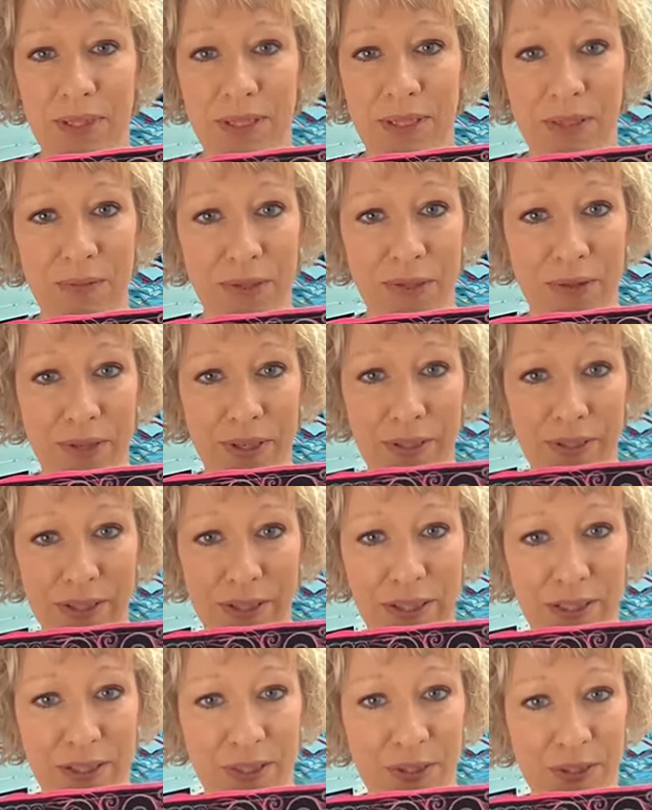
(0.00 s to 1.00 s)
give you a
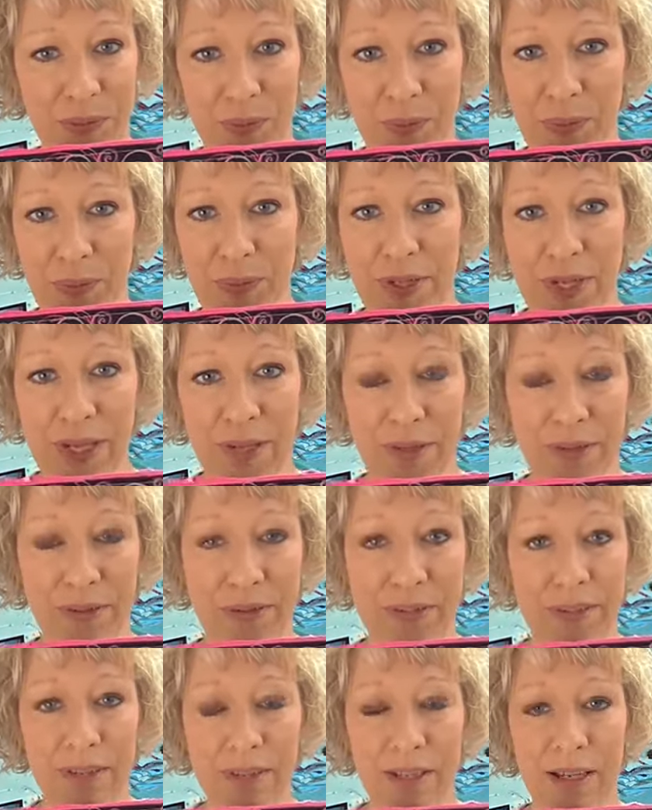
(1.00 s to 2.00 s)
link to print
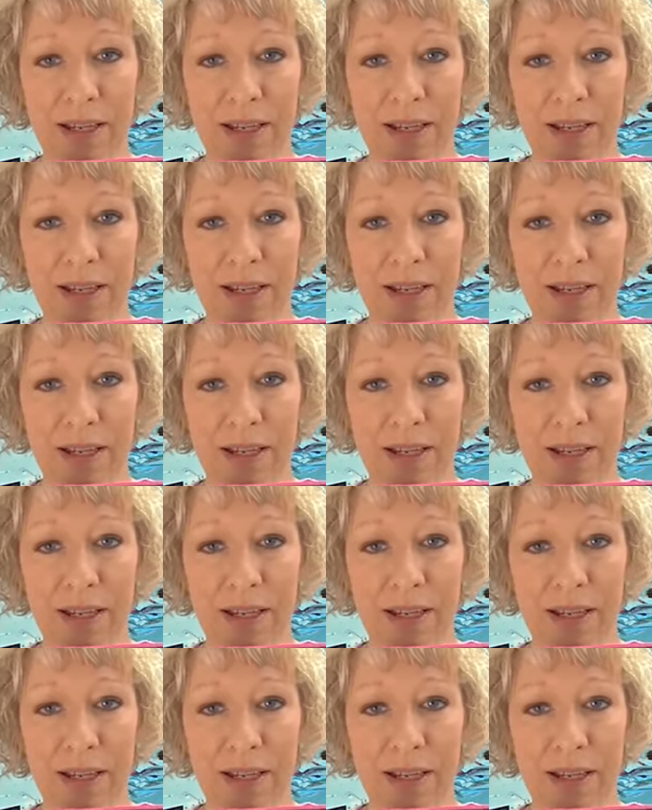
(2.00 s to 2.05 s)
out